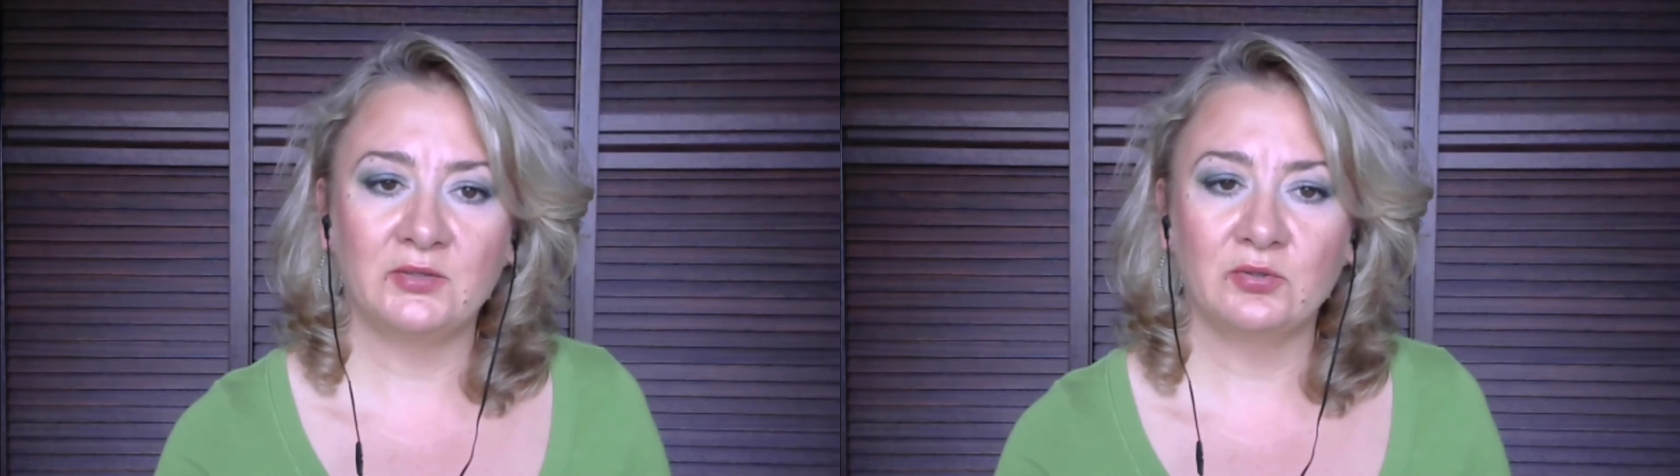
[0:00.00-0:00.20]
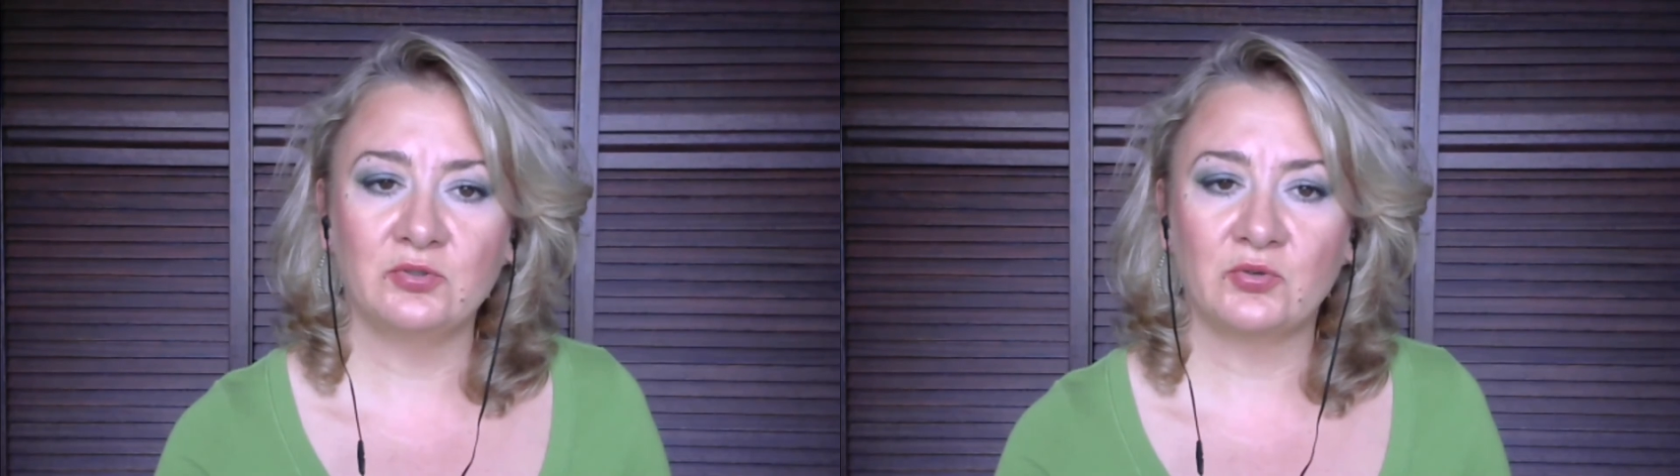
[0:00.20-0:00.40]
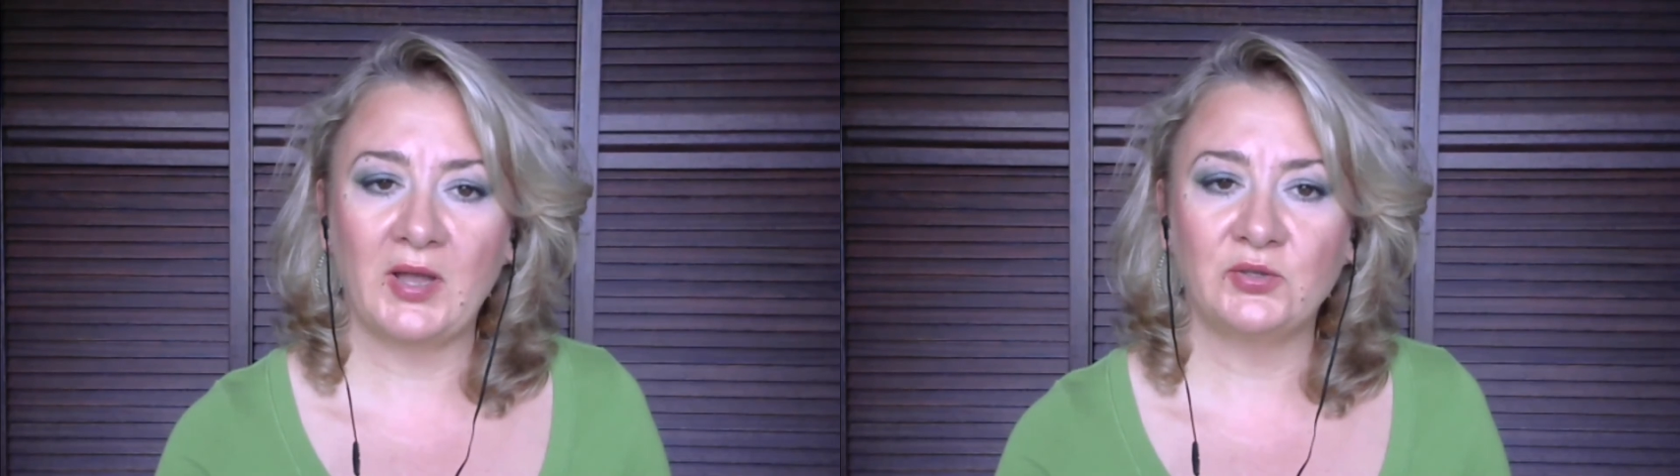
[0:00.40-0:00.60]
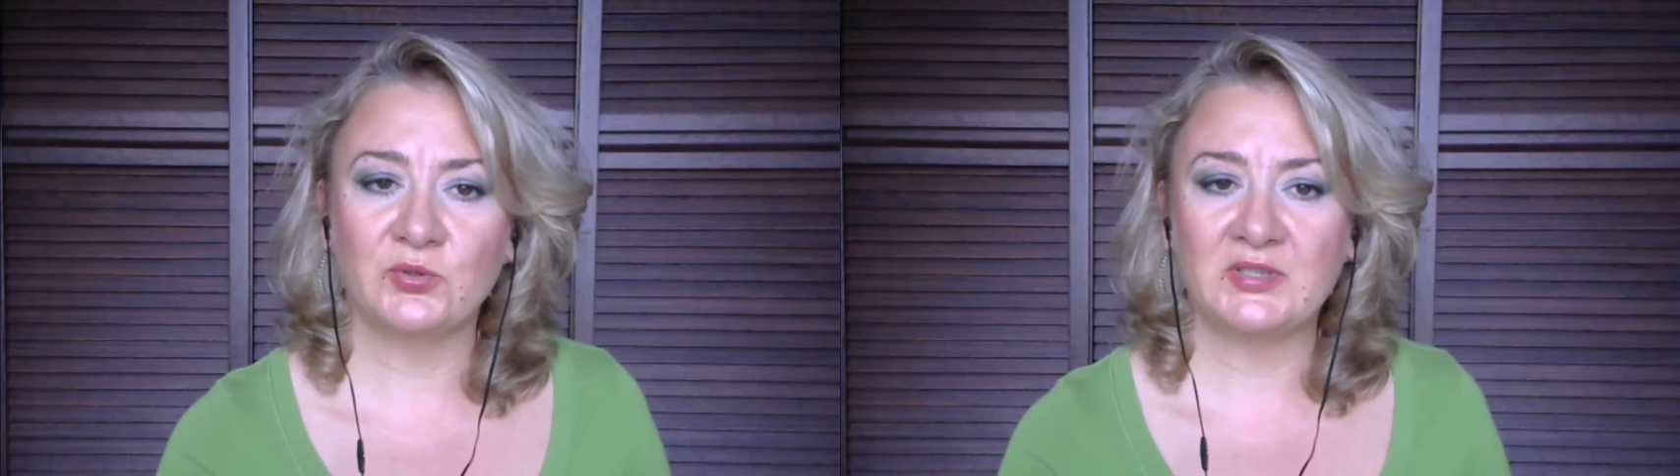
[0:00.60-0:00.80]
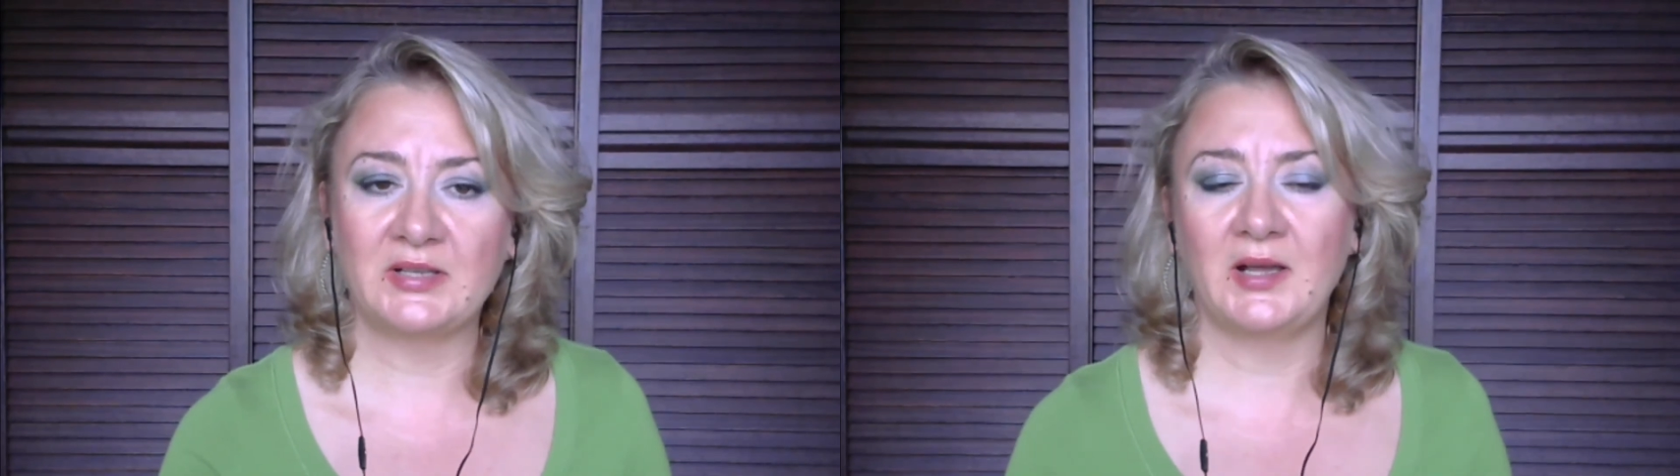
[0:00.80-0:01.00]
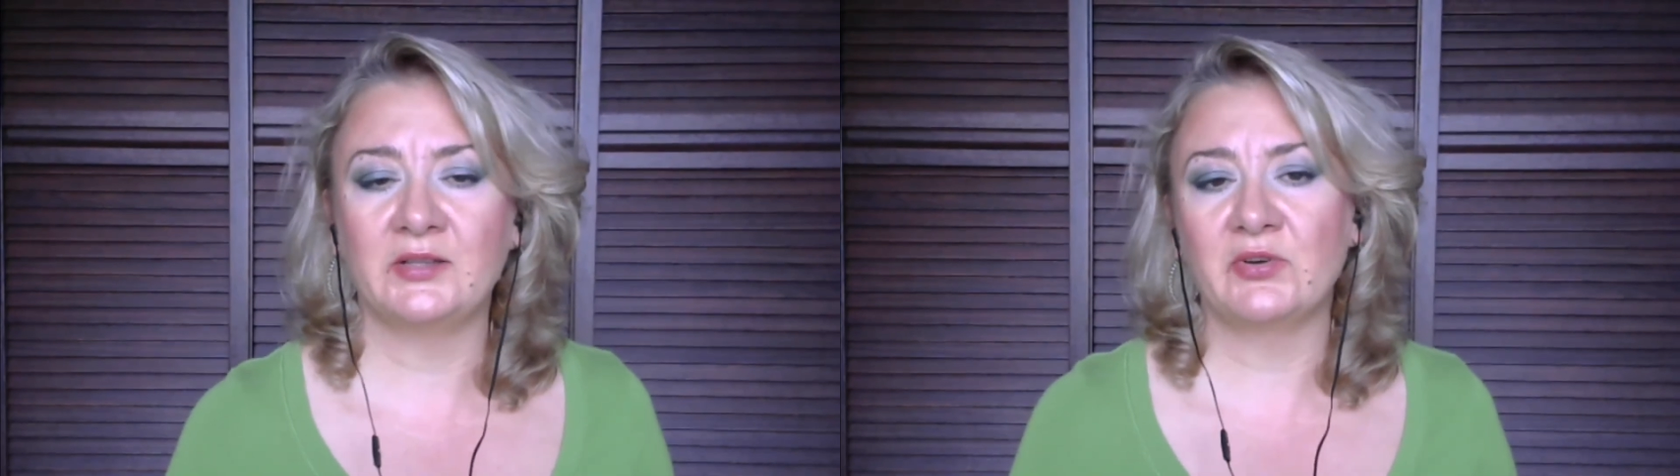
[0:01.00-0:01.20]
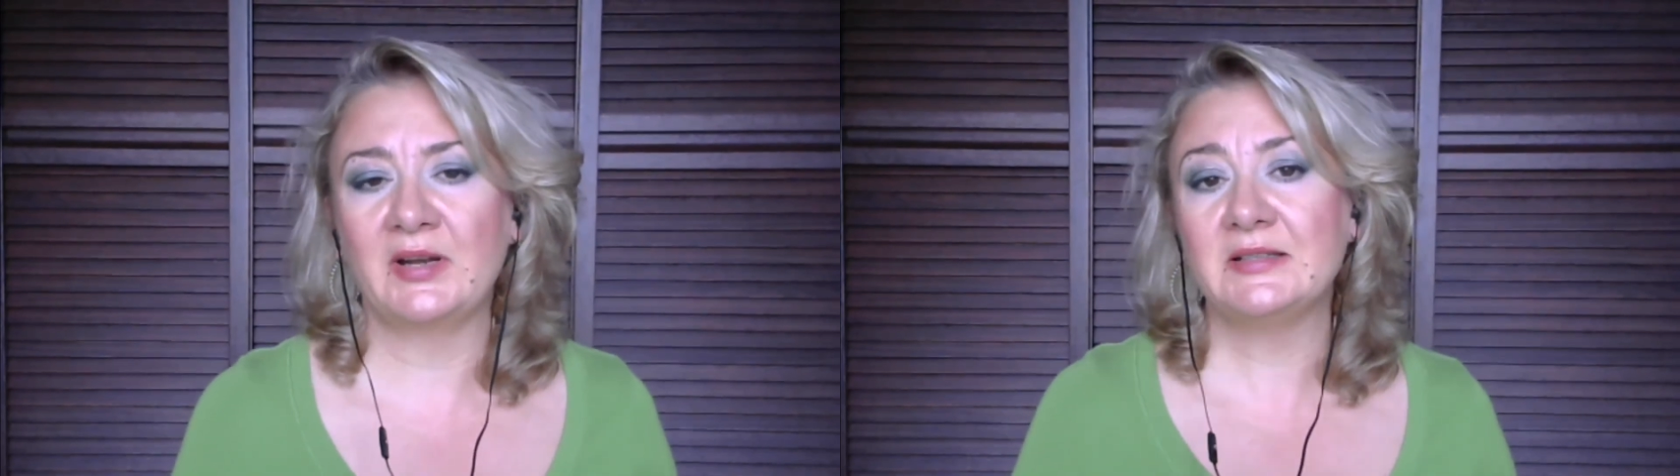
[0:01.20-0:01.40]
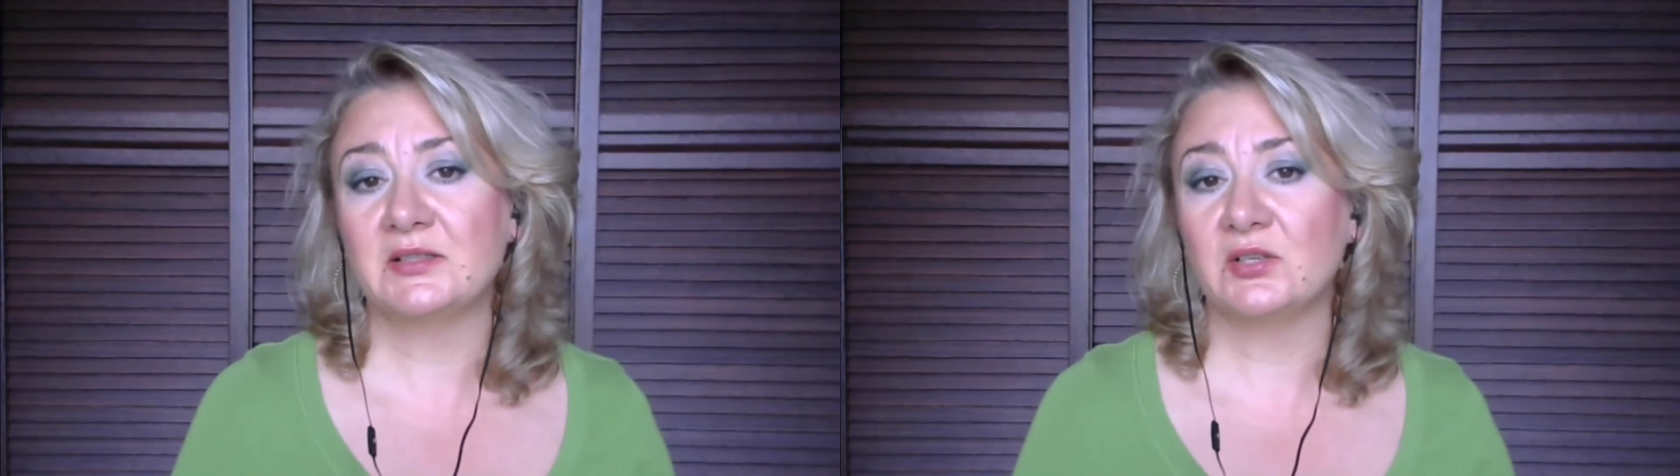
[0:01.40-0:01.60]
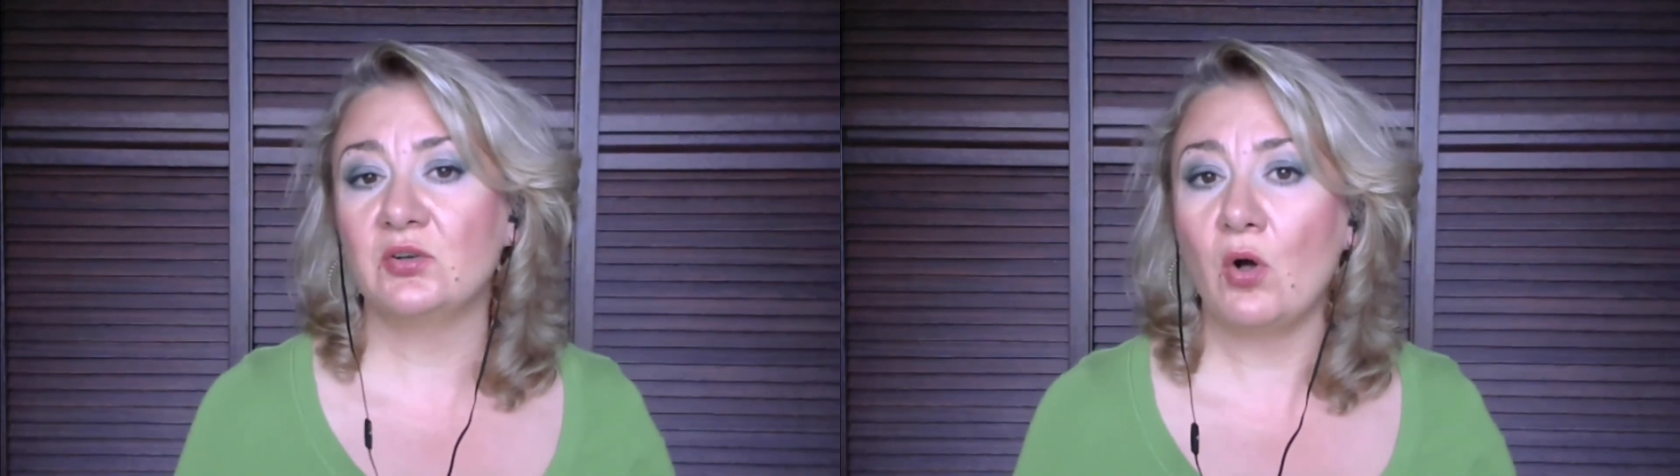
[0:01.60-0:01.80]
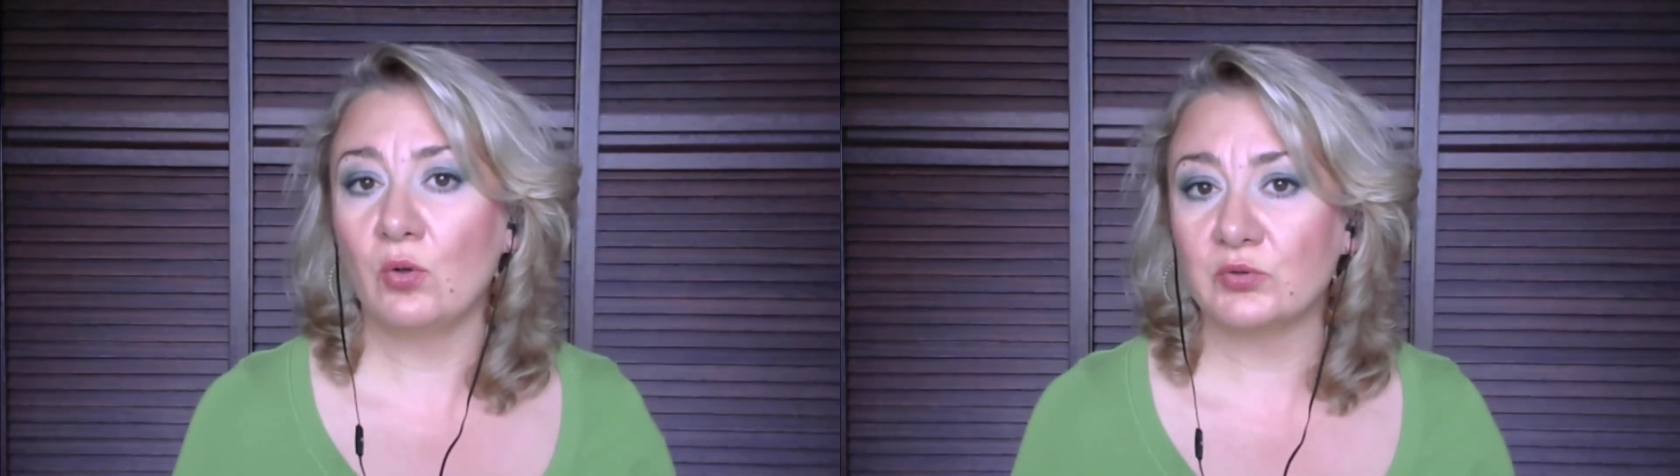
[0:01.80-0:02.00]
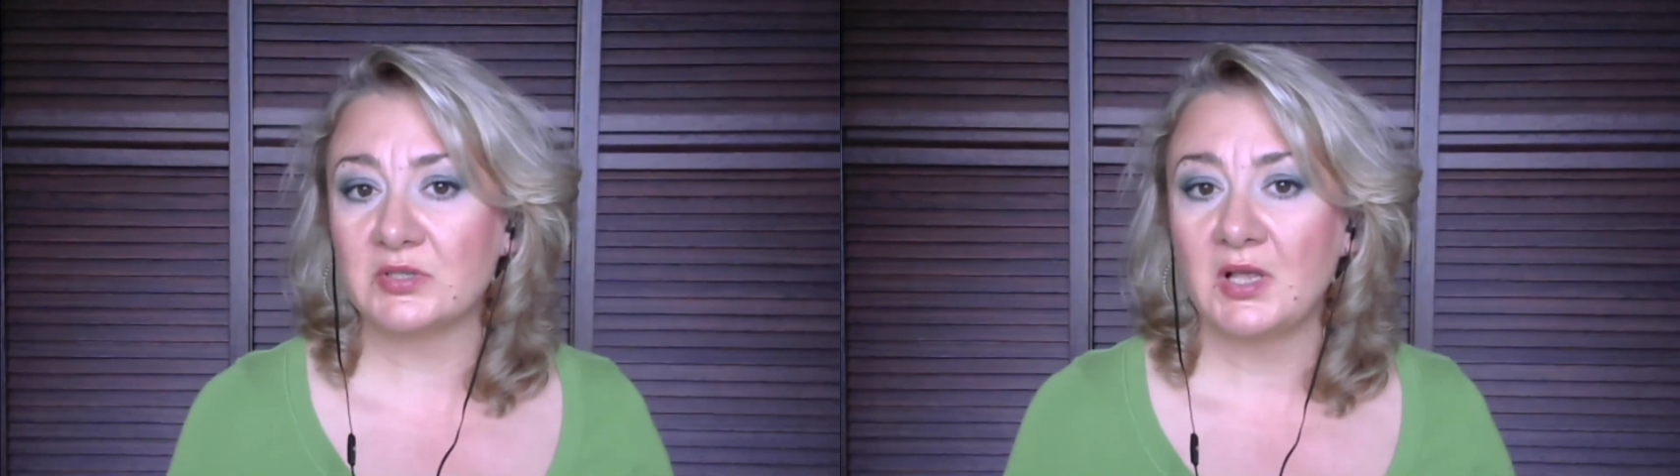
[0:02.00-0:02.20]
don't try to set unrealistic goals,